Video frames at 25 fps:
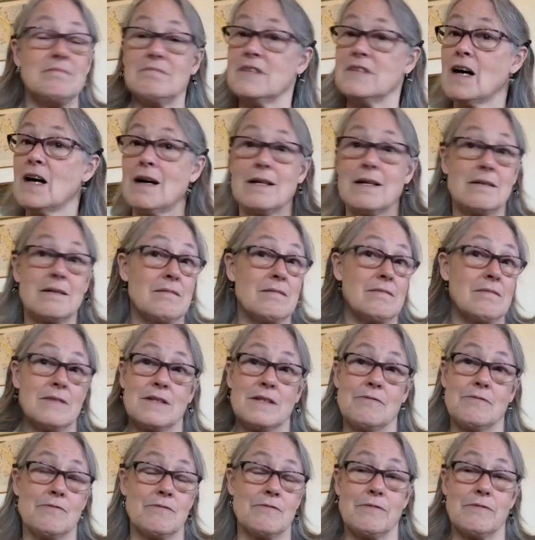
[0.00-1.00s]
not
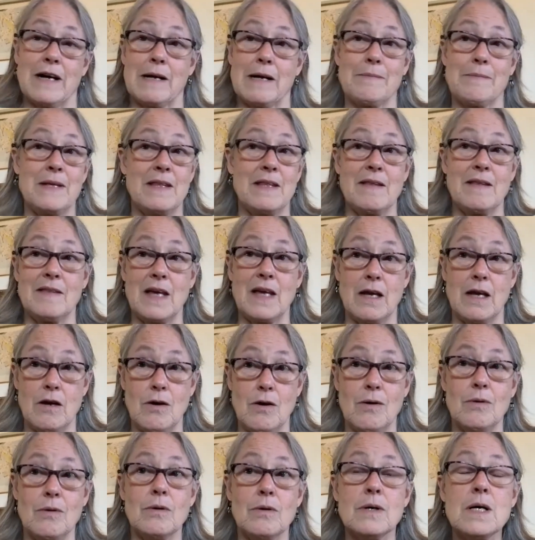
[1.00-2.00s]
recommend that they
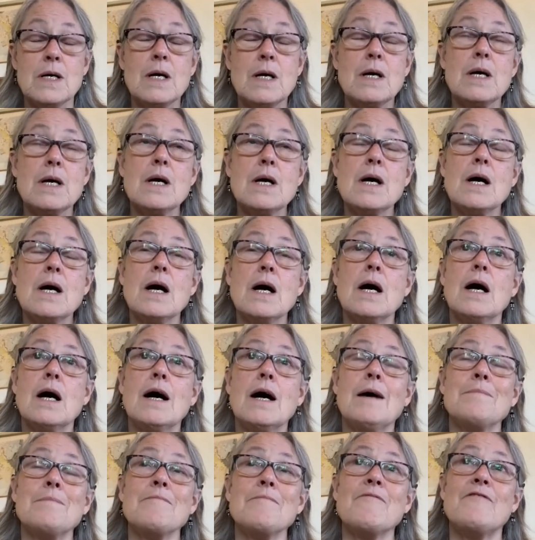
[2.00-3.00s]
go.
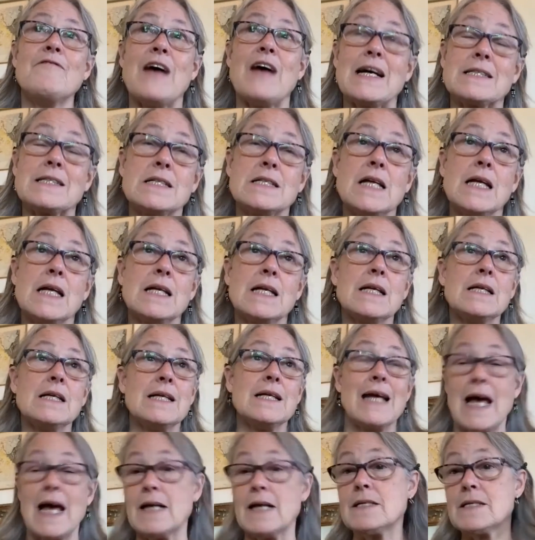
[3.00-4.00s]
Vaccinated,
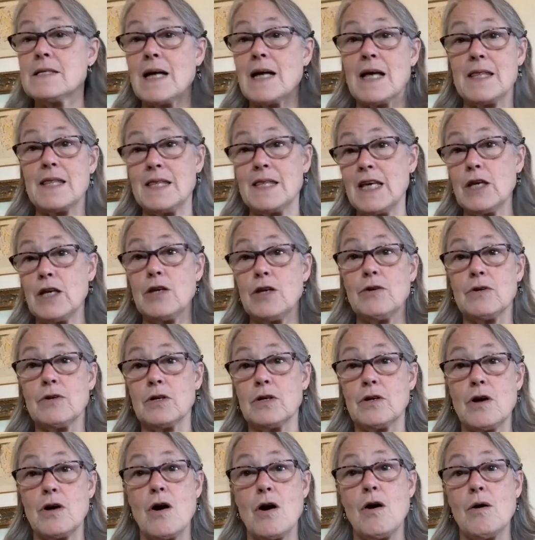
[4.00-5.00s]
yes, I think you
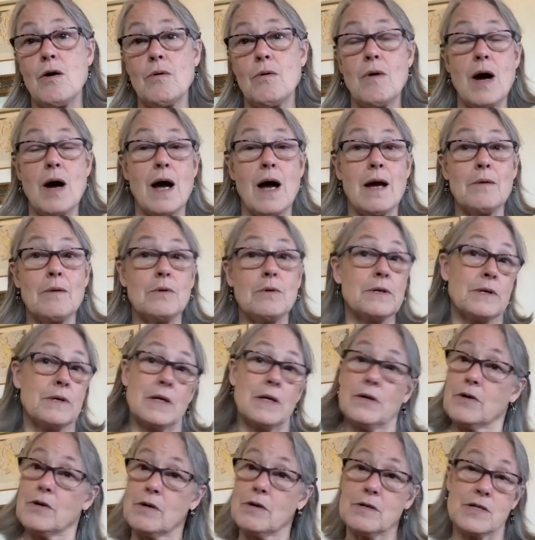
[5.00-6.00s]
could go. I would
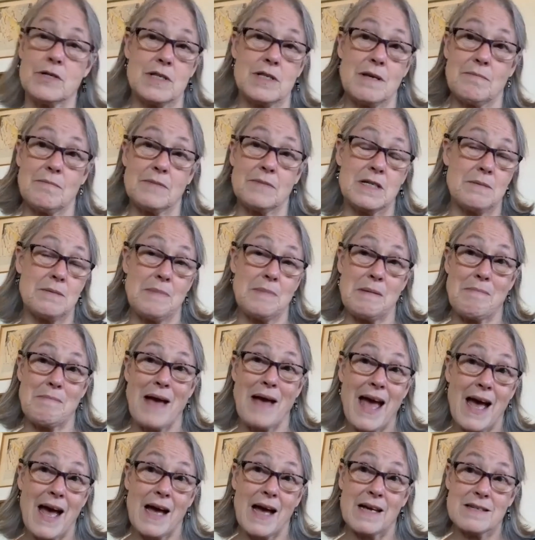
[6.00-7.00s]
encourage them to be
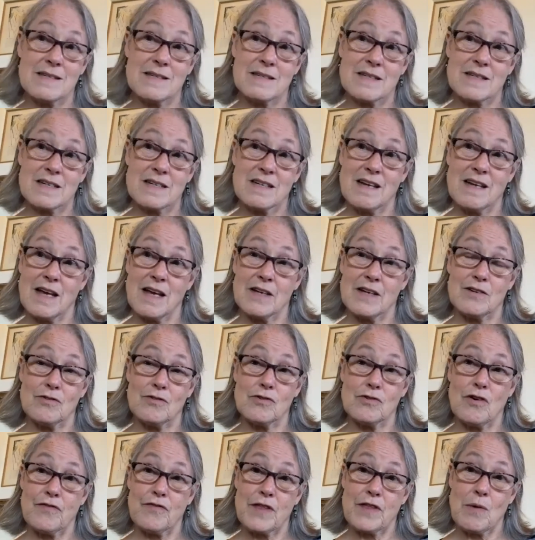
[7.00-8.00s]
masked. I
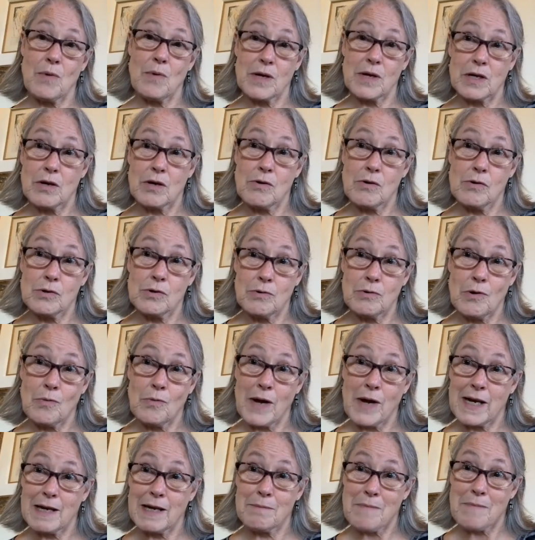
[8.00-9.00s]
don't know if they want to go to a
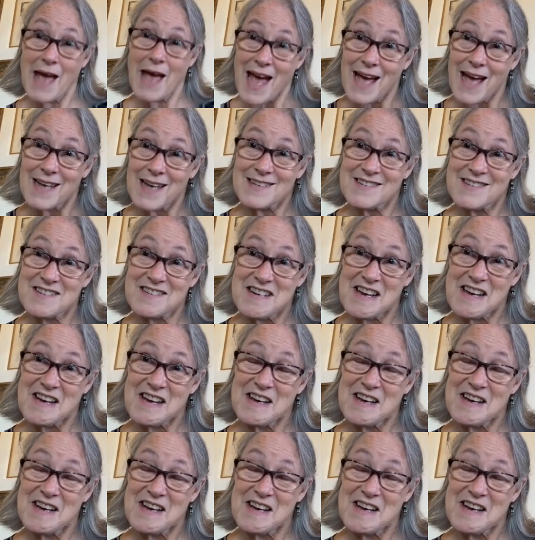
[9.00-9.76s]
wedding masked.